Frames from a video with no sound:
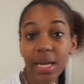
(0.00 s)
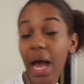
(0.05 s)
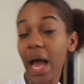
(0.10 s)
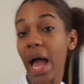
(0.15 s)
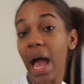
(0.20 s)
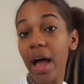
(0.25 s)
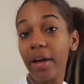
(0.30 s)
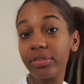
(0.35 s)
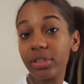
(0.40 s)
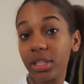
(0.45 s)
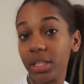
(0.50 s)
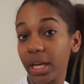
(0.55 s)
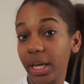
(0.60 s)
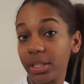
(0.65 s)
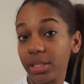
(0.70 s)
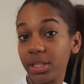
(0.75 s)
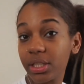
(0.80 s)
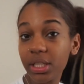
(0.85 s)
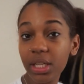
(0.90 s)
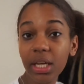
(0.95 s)
not have
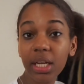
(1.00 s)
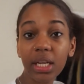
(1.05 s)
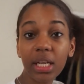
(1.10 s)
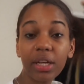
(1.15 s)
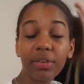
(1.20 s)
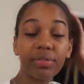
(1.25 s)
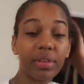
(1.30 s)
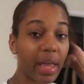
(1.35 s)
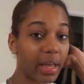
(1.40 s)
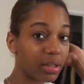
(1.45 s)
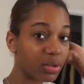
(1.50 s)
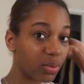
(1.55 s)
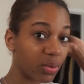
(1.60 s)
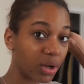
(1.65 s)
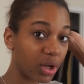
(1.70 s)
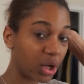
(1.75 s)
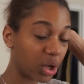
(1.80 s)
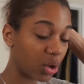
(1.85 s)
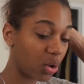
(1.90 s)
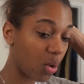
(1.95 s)
THC in it, if that's
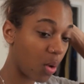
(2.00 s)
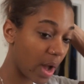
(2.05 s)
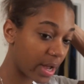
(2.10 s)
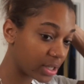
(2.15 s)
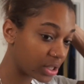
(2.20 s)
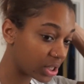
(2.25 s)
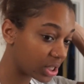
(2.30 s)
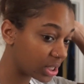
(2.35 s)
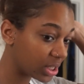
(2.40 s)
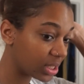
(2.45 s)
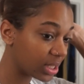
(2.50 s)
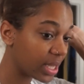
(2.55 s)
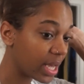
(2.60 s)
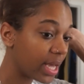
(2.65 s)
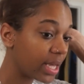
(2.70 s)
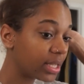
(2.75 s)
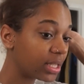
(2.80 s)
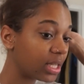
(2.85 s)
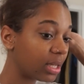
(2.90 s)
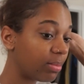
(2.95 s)
one of your questions.
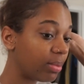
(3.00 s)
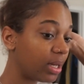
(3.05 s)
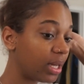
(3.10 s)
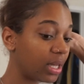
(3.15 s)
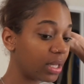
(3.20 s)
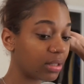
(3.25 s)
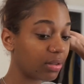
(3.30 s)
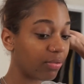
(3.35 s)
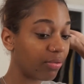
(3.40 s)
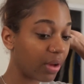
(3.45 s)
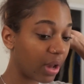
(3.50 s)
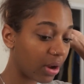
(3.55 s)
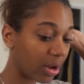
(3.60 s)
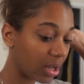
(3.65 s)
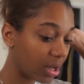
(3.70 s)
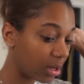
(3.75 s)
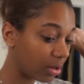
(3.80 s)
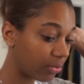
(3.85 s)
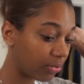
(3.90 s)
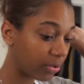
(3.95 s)
CBD is
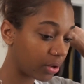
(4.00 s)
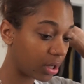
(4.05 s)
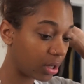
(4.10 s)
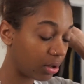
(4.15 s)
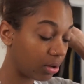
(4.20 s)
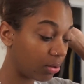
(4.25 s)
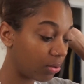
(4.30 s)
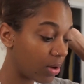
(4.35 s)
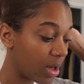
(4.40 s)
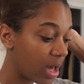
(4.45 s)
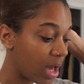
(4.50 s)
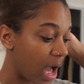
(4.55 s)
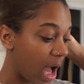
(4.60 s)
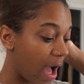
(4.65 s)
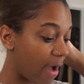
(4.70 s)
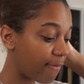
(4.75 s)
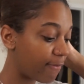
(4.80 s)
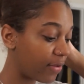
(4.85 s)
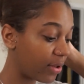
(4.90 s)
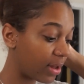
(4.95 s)
very good for you.
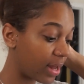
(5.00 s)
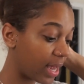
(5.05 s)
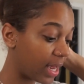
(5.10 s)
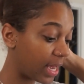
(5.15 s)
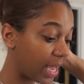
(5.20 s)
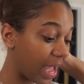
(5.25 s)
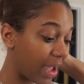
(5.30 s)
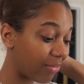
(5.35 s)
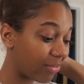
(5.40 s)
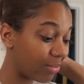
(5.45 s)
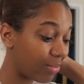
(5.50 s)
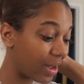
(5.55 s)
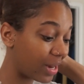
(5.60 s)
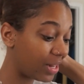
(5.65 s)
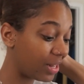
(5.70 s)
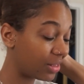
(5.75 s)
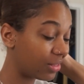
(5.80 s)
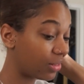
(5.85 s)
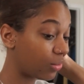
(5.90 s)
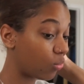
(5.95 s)
I feel like
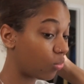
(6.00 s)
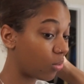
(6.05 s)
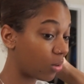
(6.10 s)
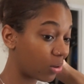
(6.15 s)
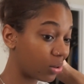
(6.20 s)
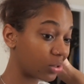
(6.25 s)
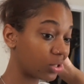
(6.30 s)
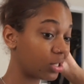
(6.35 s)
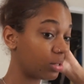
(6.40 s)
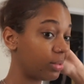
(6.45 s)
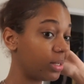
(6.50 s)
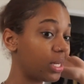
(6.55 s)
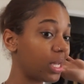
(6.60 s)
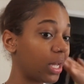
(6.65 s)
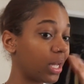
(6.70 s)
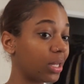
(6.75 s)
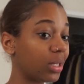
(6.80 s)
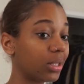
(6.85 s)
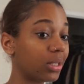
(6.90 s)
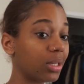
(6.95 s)
everybody in the world should be
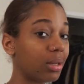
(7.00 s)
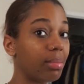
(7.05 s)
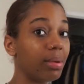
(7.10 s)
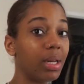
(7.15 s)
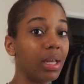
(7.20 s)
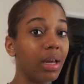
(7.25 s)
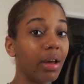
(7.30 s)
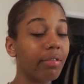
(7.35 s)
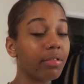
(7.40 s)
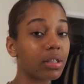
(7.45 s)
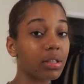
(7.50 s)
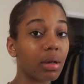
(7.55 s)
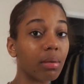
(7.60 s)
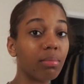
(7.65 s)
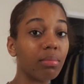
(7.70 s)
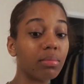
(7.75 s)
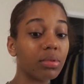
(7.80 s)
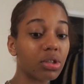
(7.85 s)
taking CBD of some